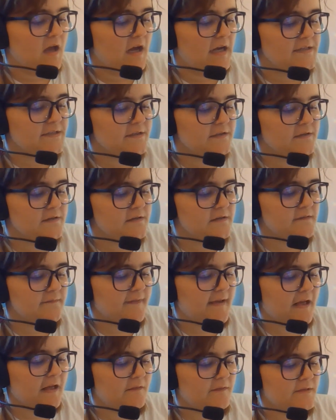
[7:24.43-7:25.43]
I turned the
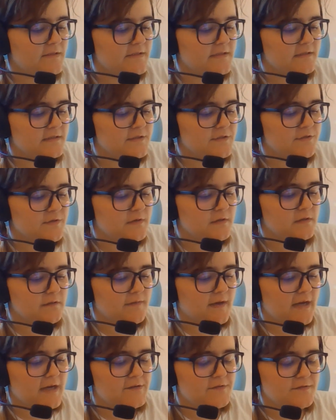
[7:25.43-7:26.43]
valve until a trickle
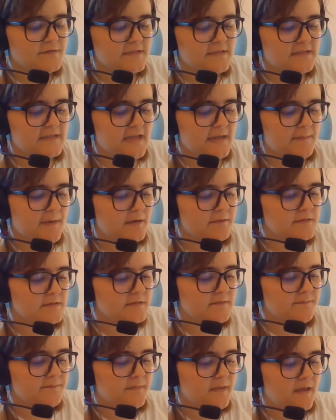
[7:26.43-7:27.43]
of hydrazine came out.
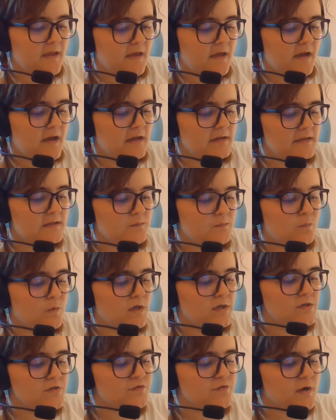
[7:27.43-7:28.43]
I let
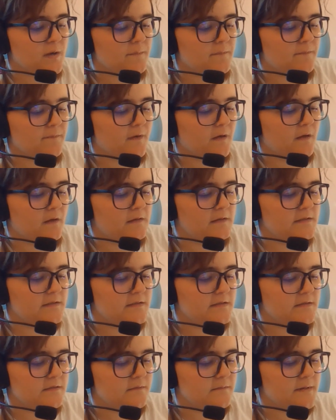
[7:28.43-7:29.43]
one drop fall
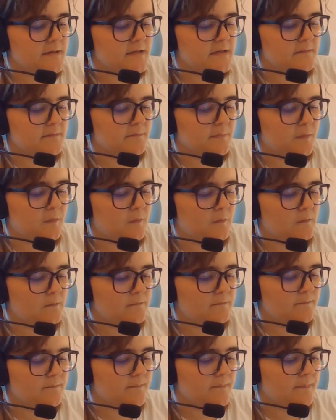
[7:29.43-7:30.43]
into the iridium bowl.
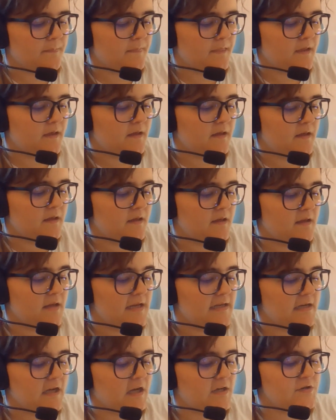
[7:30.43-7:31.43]

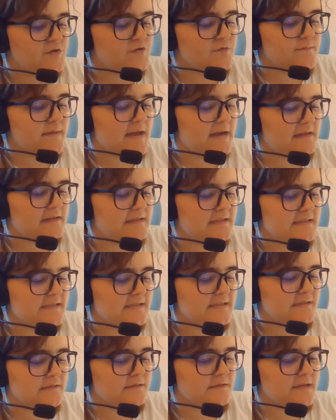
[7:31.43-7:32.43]
It undramatically
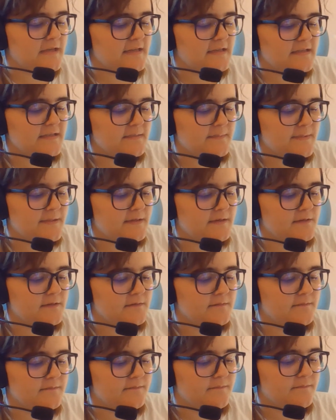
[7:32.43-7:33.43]
sizzled and disappeared.
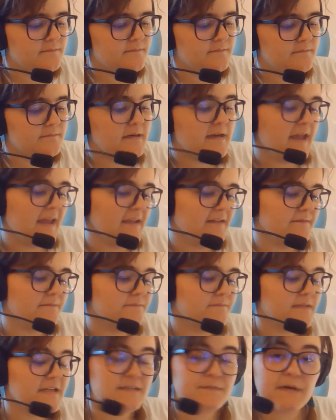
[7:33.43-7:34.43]
But hey,
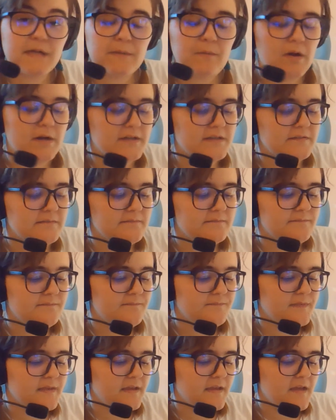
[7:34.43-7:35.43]
that's what I wanted.
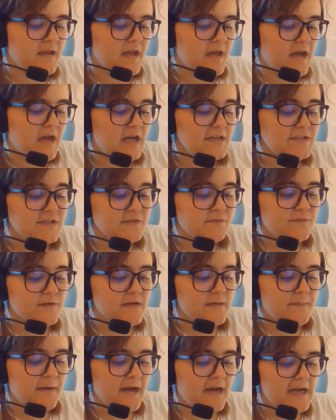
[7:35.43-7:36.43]
I just
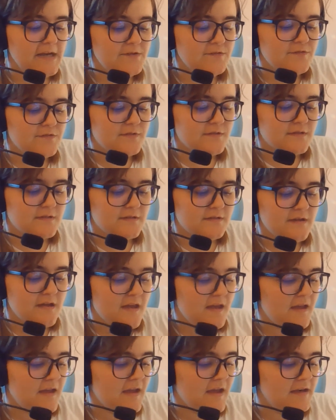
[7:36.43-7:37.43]
freed up hydrogen
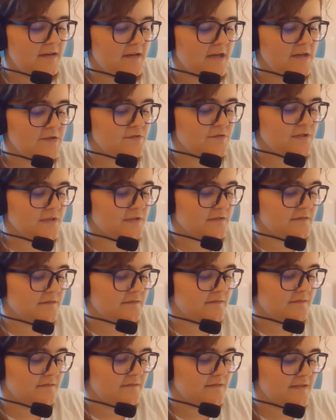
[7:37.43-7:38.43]
and nitrogen.
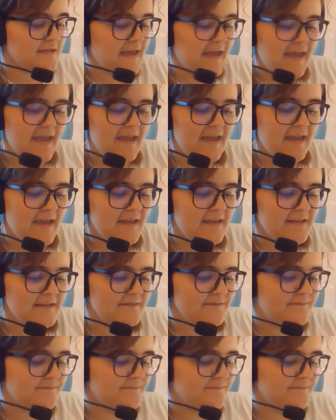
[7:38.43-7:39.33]
Yay!